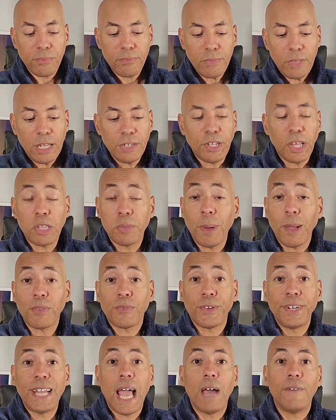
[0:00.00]
It takes about
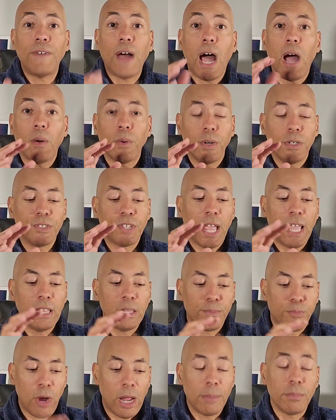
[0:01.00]
3.5 hours in
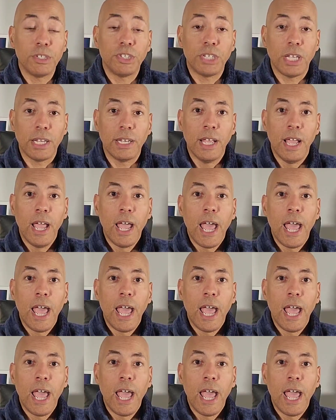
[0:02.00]
the bread machine.